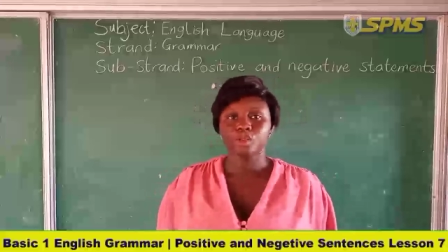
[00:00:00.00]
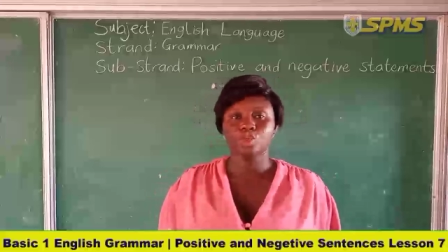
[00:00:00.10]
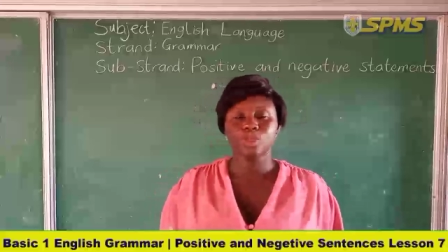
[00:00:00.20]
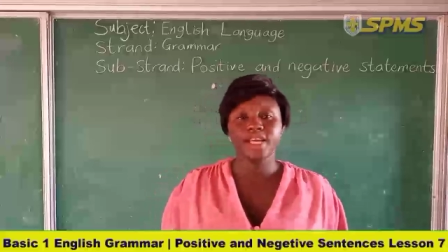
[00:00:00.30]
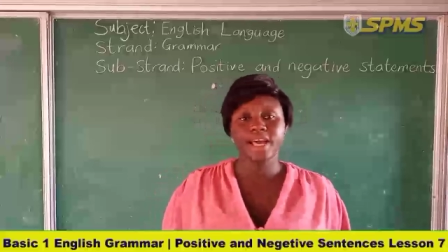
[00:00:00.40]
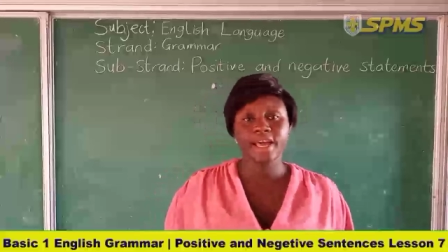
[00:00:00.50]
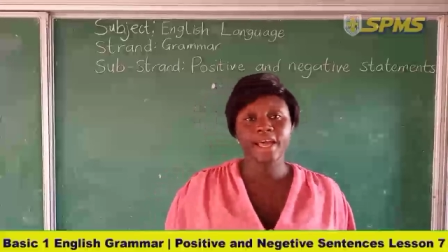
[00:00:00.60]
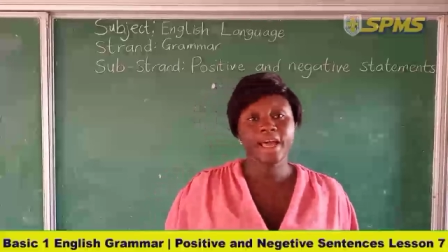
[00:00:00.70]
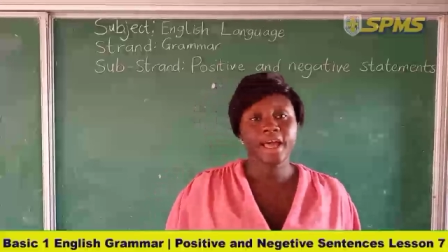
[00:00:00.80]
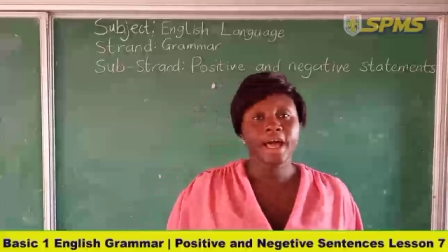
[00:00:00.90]

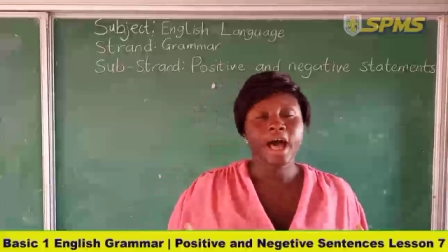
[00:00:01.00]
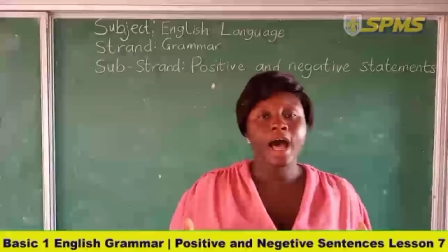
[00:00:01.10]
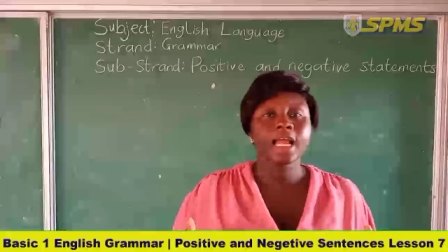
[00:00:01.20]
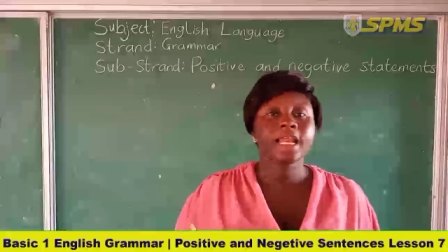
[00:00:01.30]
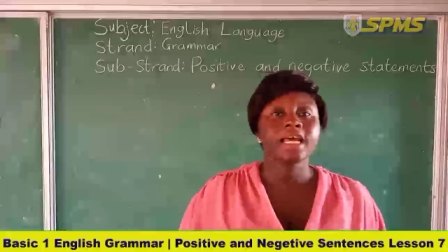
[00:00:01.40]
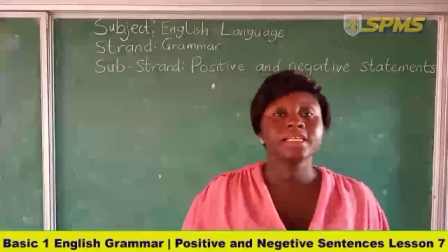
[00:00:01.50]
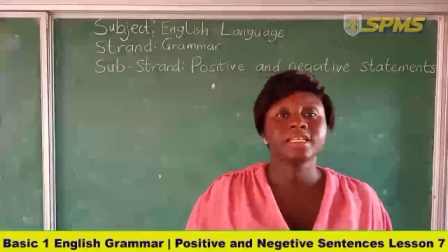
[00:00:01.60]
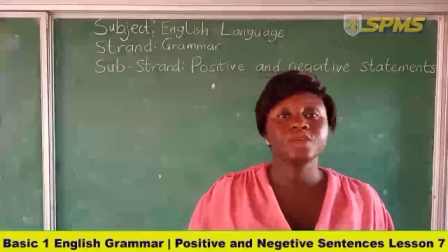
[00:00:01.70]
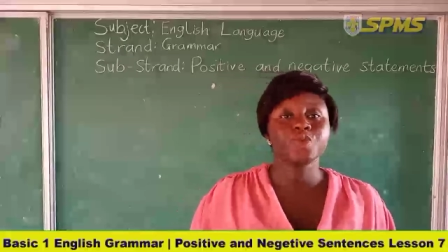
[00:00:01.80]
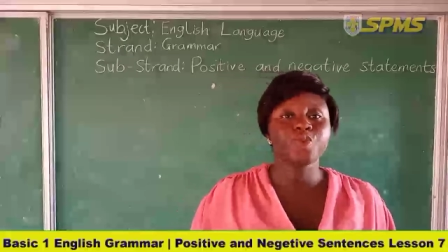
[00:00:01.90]
Today our
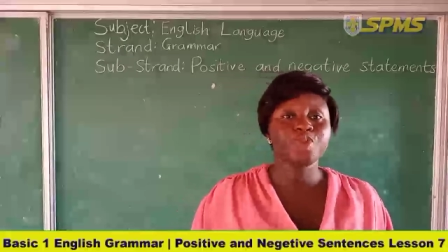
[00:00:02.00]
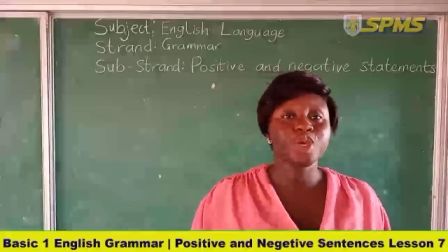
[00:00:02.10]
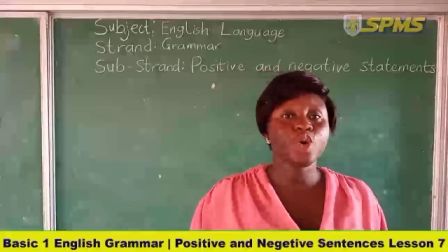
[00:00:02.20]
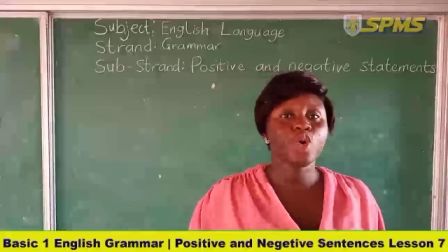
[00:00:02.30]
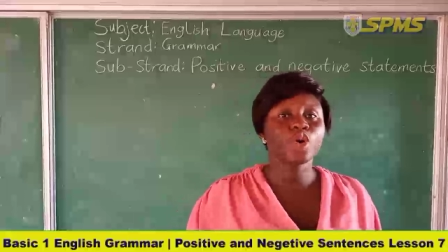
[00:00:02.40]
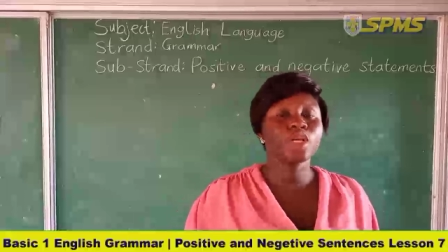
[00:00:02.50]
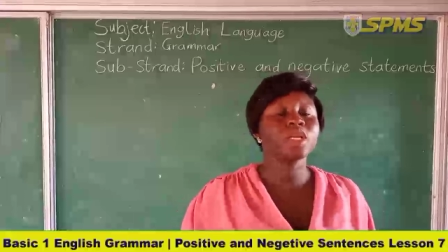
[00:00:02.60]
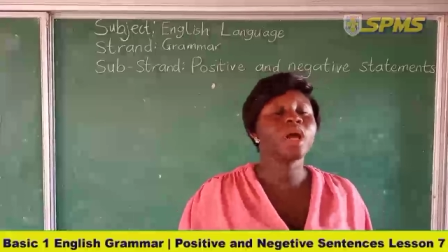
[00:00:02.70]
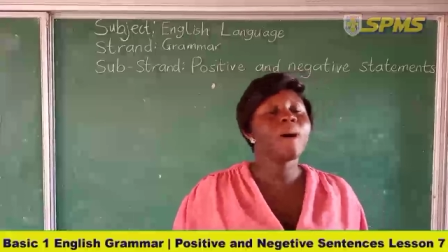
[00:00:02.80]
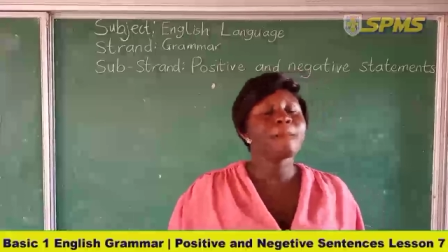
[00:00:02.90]
lesson will be
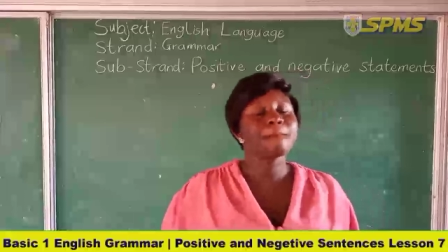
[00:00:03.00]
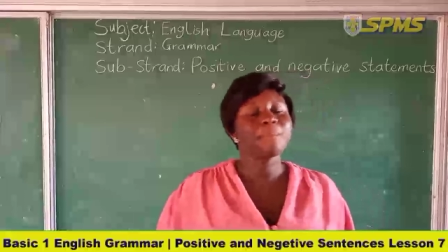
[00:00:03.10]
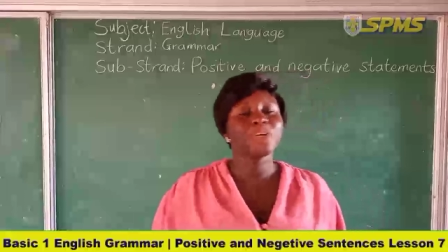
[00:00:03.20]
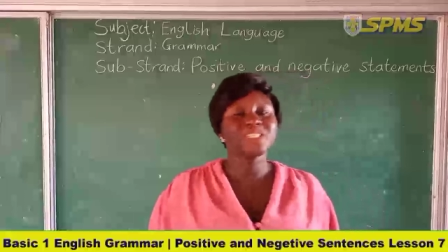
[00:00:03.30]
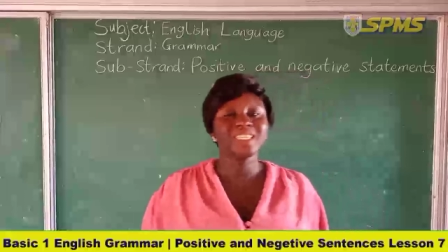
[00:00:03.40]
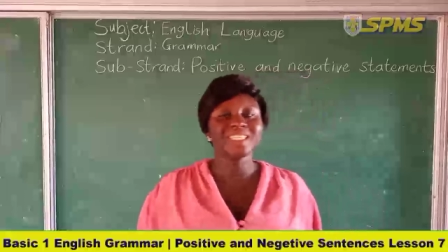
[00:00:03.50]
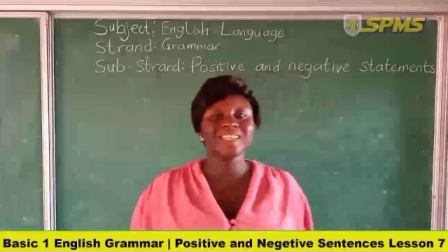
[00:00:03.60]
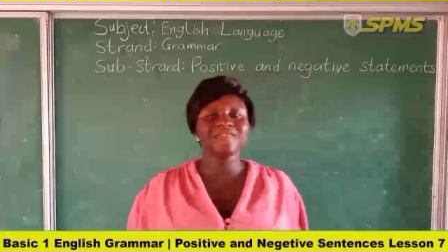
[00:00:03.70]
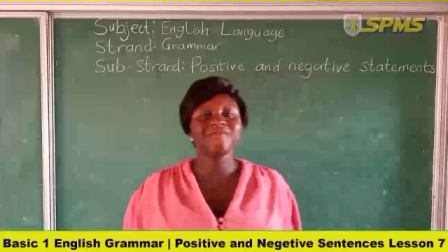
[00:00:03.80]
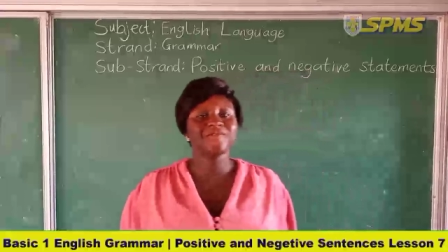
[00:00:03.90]
on
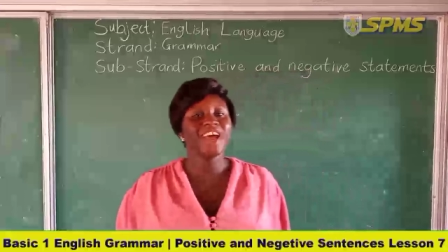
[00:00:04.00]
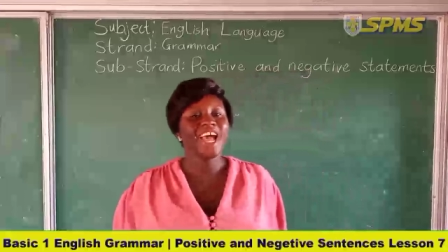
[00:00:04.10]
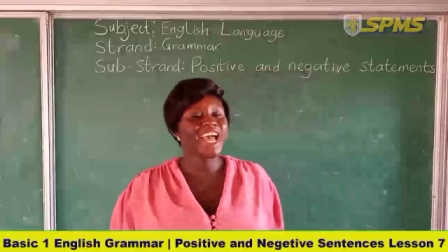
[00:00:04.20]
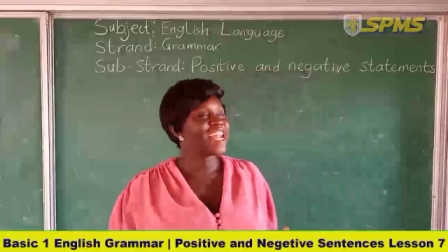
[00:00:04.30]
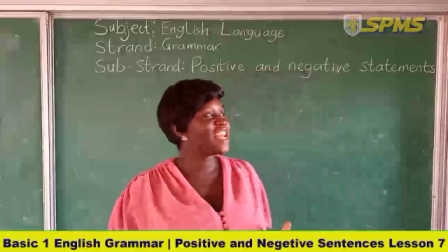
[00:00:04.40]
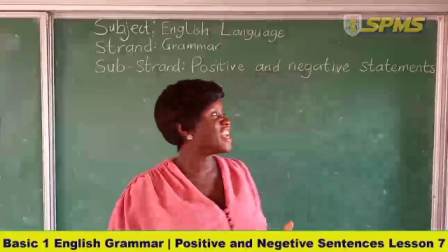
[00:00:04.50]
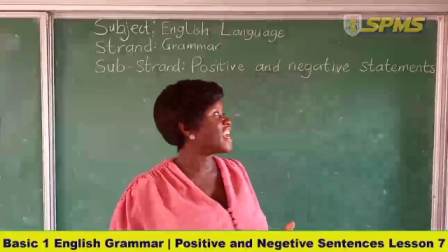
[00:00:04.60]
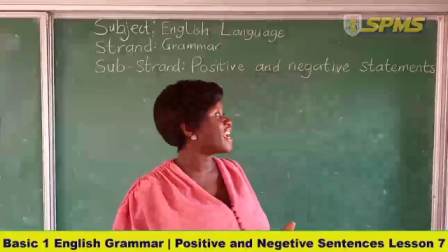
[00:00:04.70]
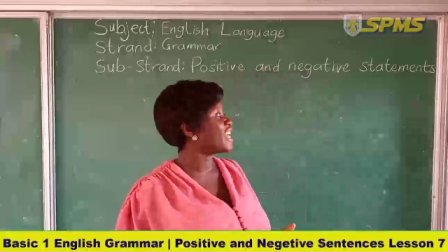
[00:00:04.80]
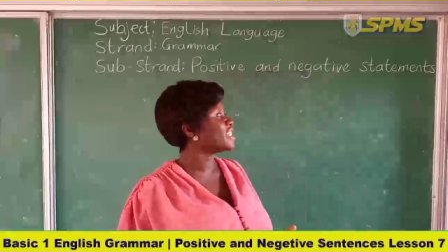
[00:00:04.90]
positive and
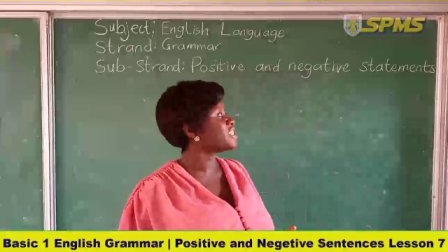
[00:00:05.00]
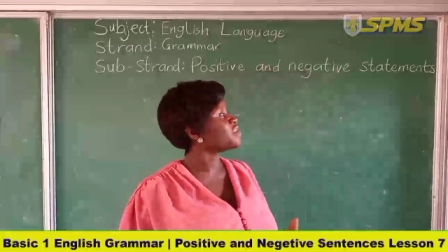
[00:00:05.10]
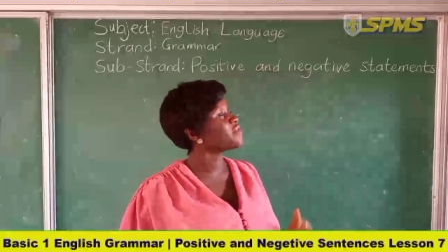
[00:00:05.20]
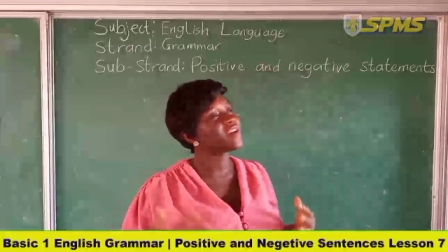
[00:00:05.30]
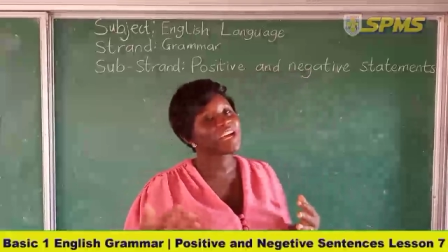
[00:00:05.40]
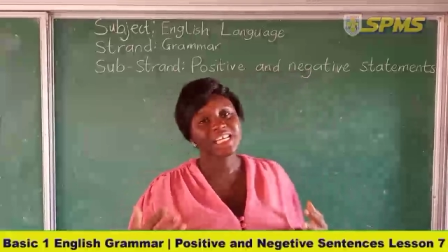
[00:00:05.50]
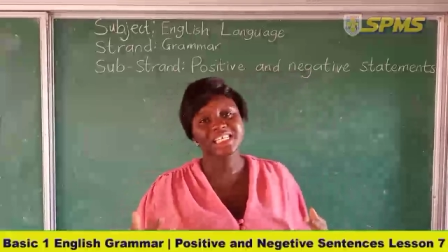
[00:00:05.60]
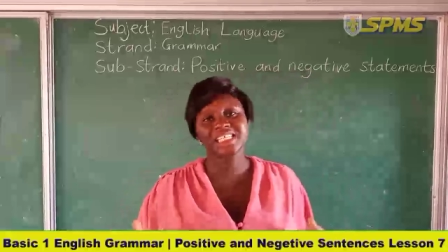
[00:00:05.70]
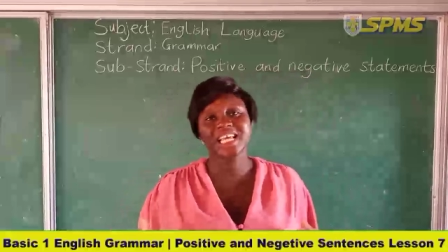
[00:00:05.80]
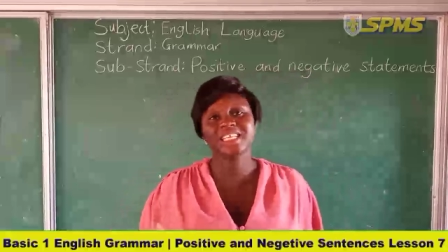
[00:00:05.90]

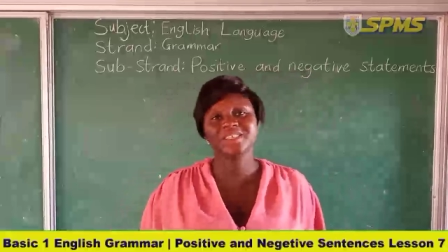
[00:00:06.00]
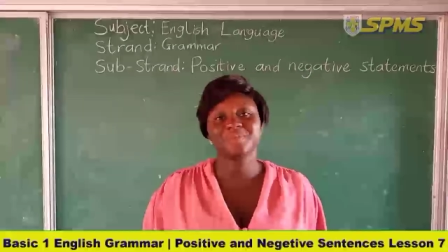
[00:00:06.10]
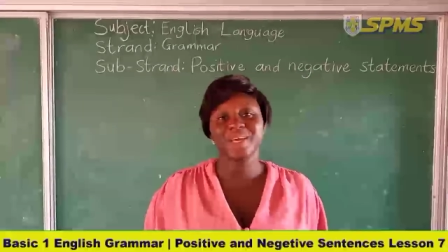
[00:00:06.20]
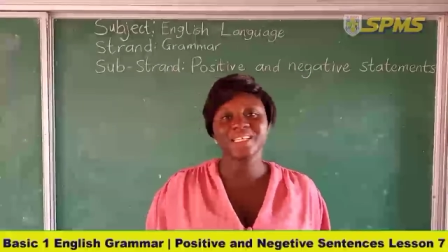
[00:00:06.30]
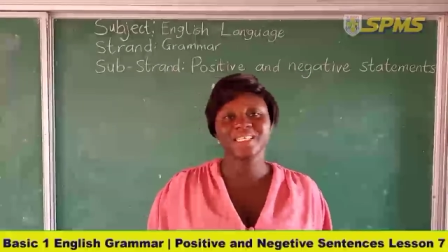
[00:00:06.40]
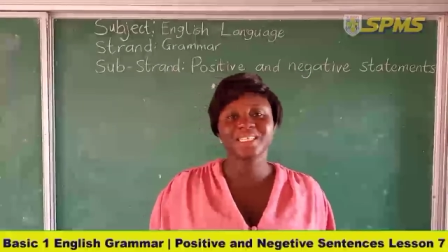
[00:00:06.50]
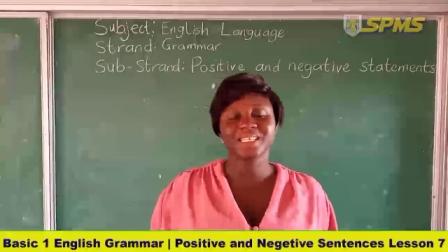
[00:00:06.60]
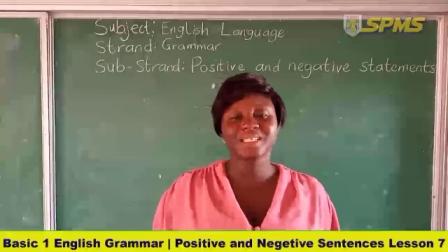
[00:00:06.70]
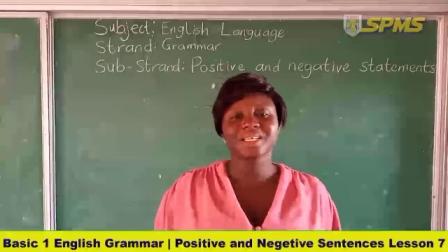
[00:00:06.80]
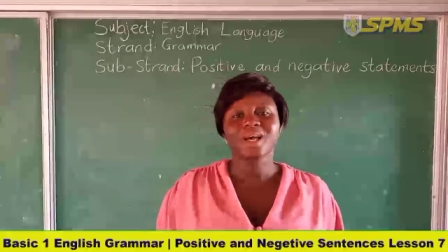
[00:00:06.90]
negative
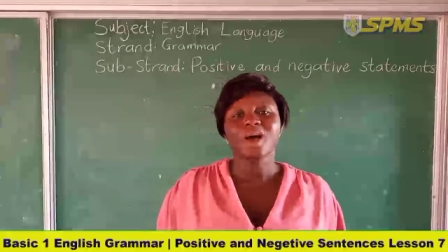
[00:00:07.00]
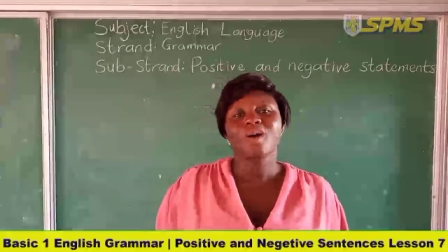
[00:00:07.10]
statements.